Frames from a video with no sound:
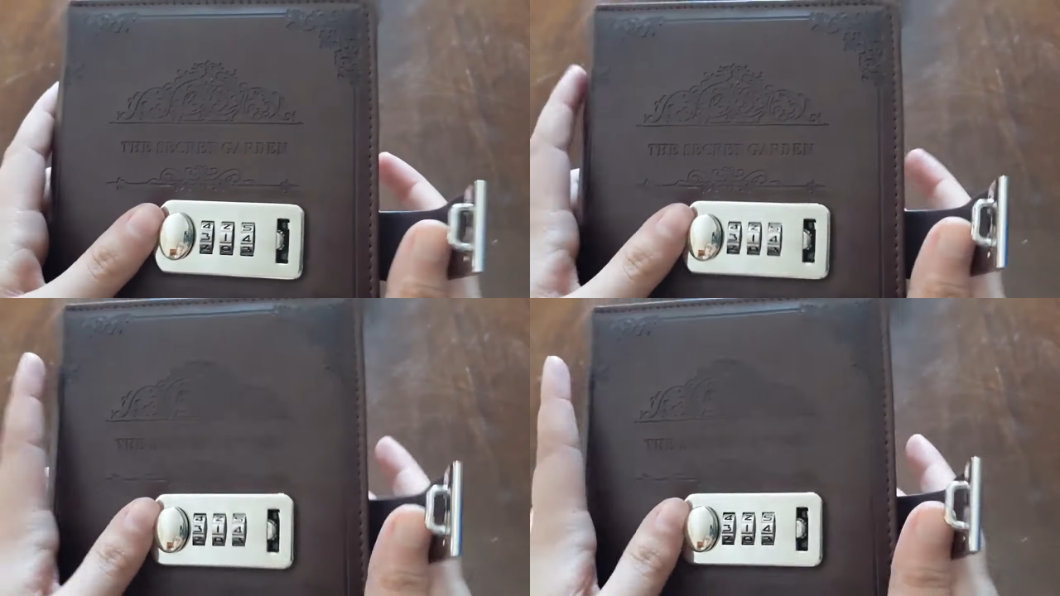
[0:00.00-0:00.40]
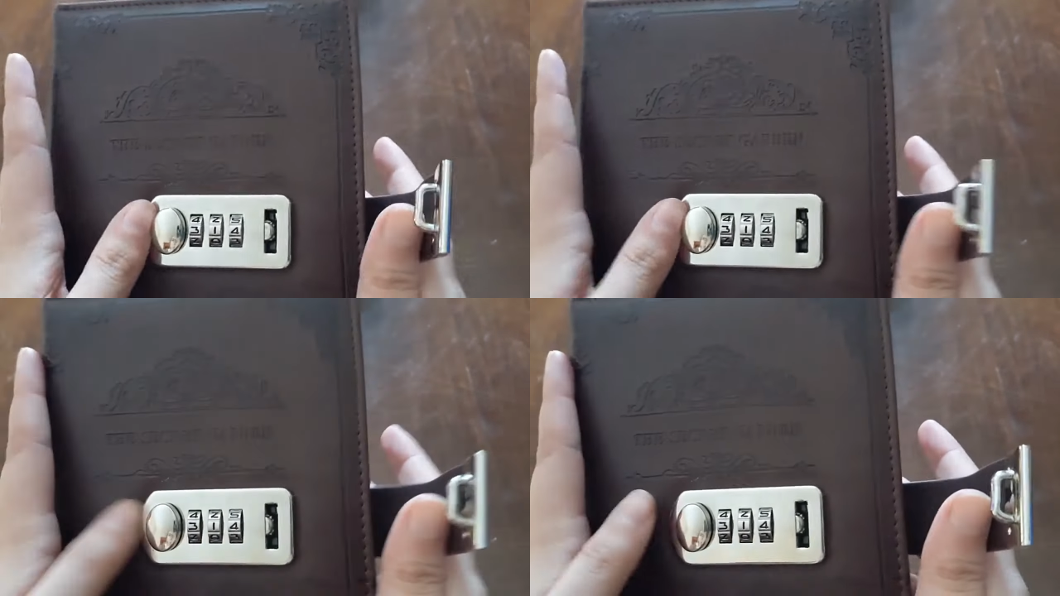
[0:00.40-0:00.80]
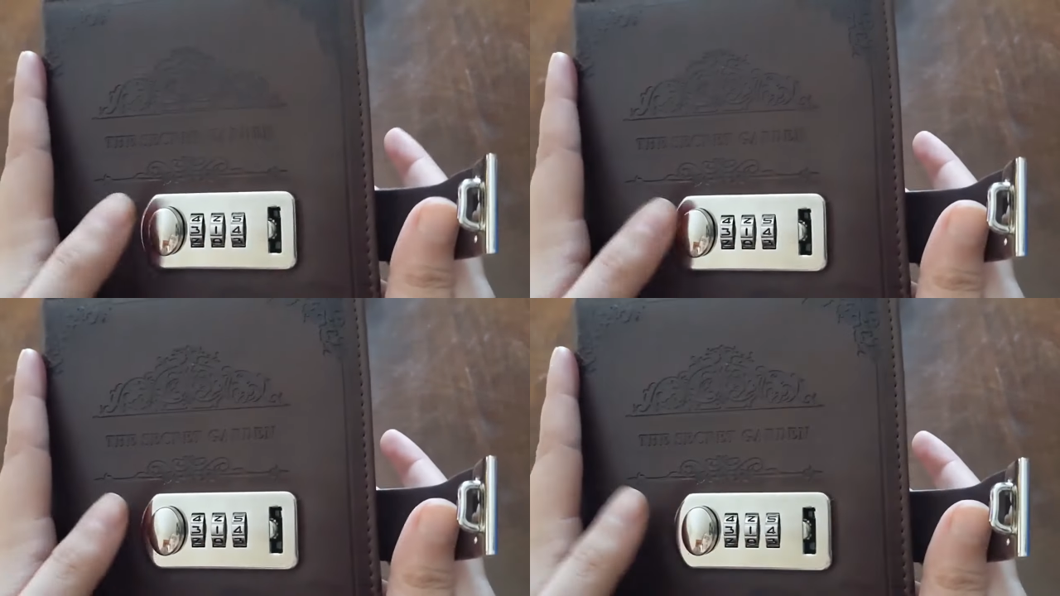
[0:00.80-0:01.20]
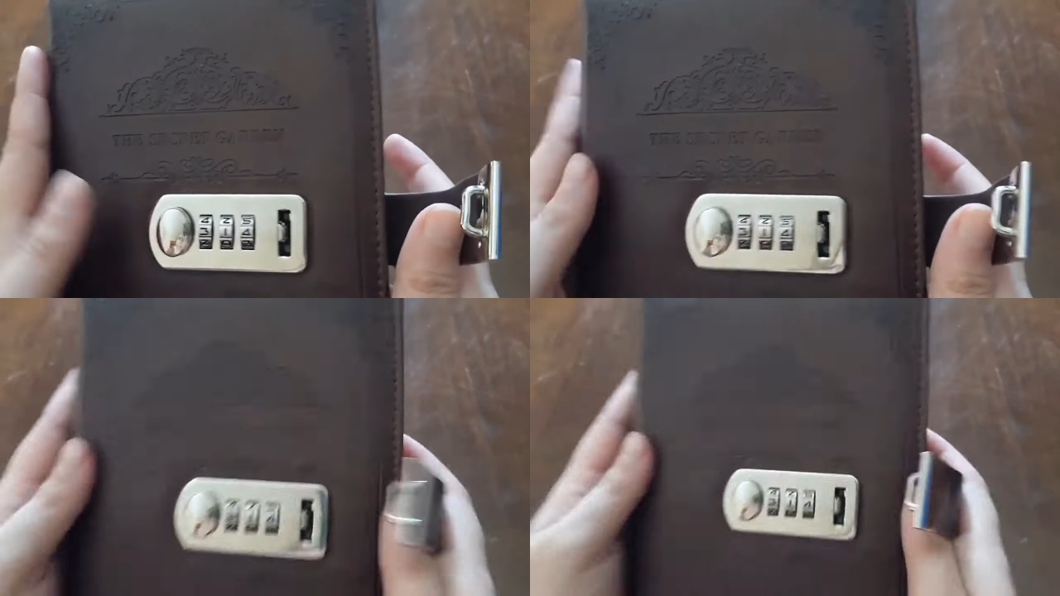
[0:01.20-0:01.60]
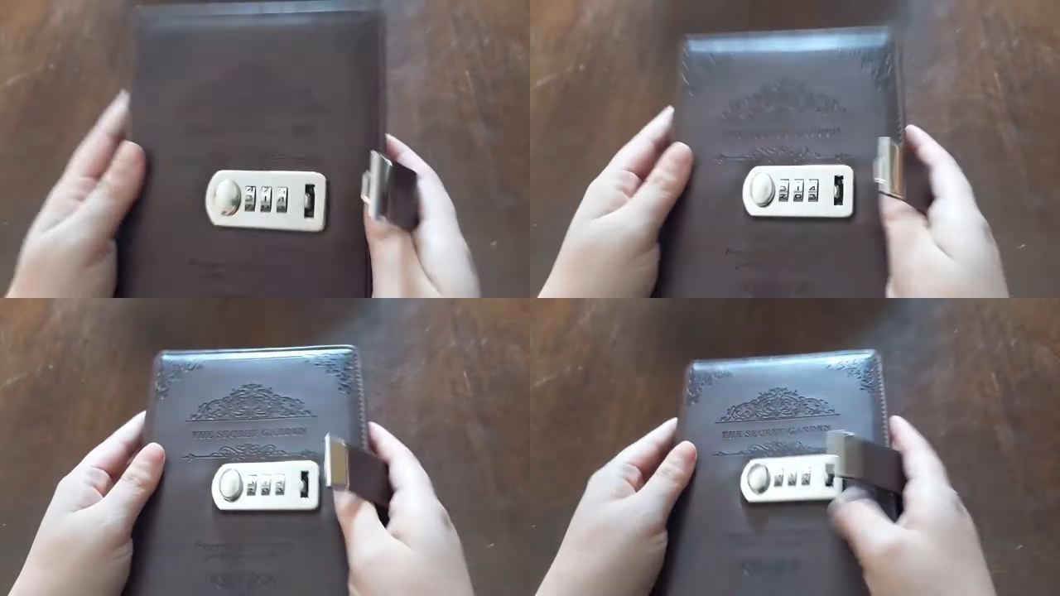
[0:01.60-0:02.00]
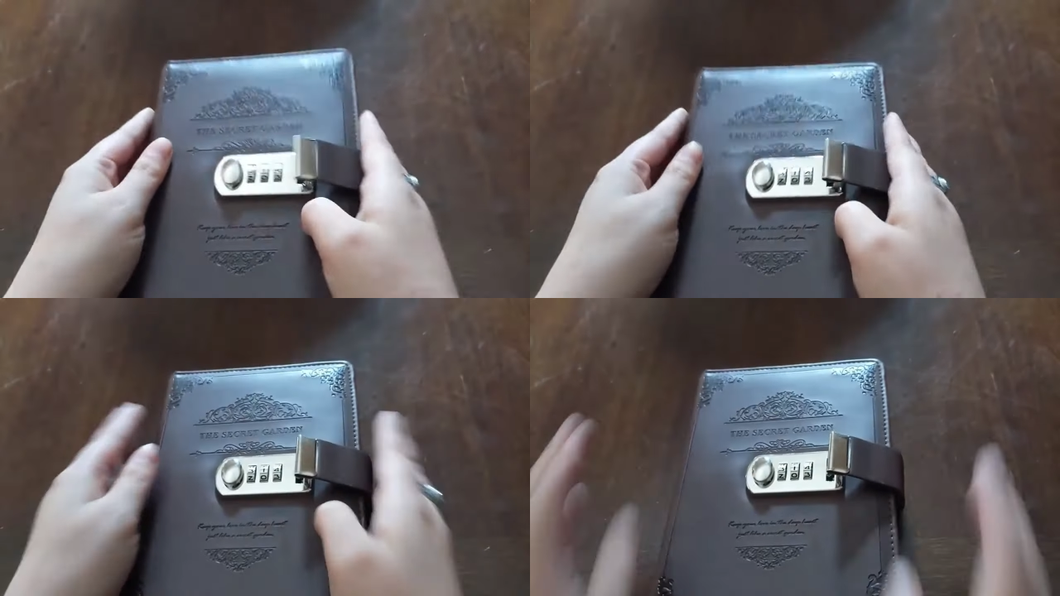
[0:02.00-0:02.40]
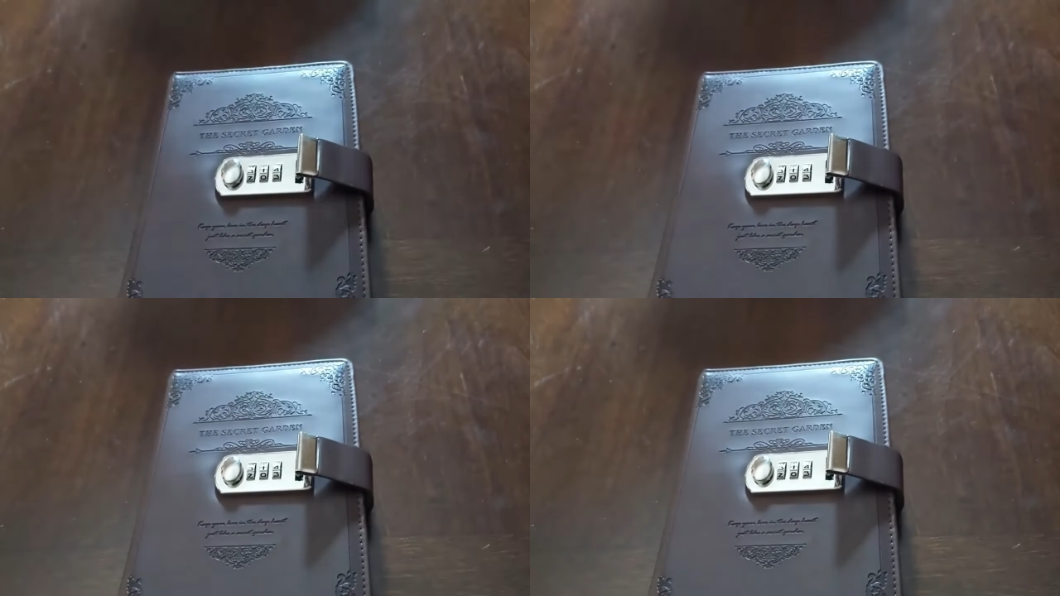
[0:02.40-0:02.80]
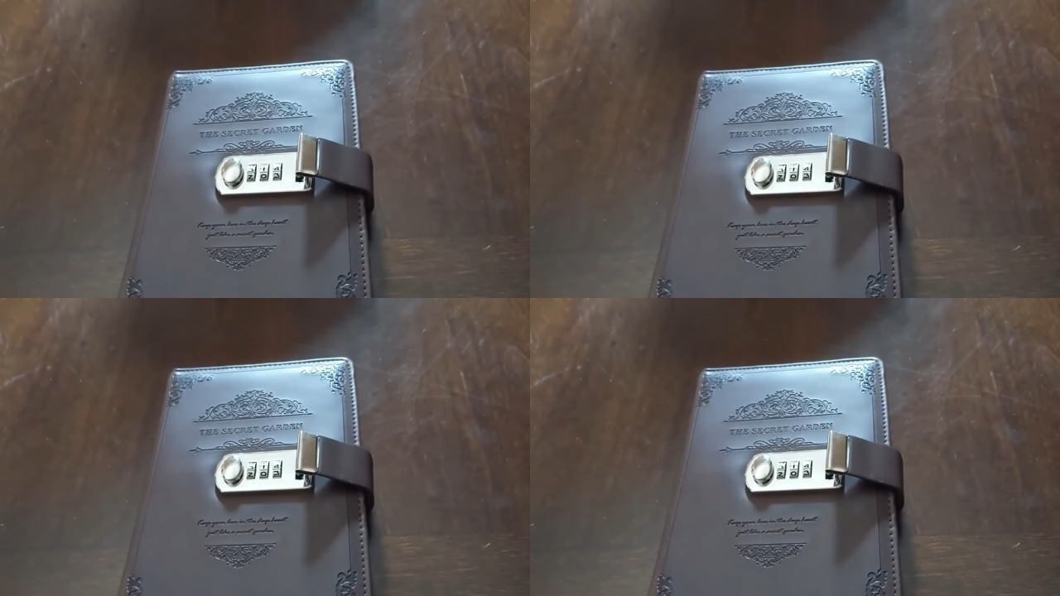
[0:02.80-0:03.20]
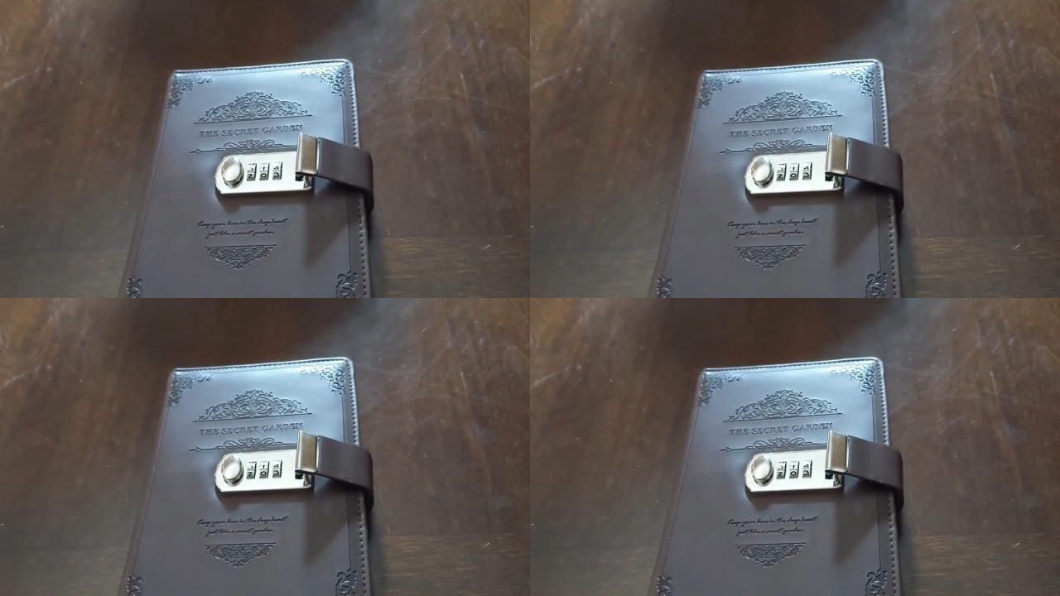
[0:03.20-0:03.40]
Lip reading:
(no speaker visible)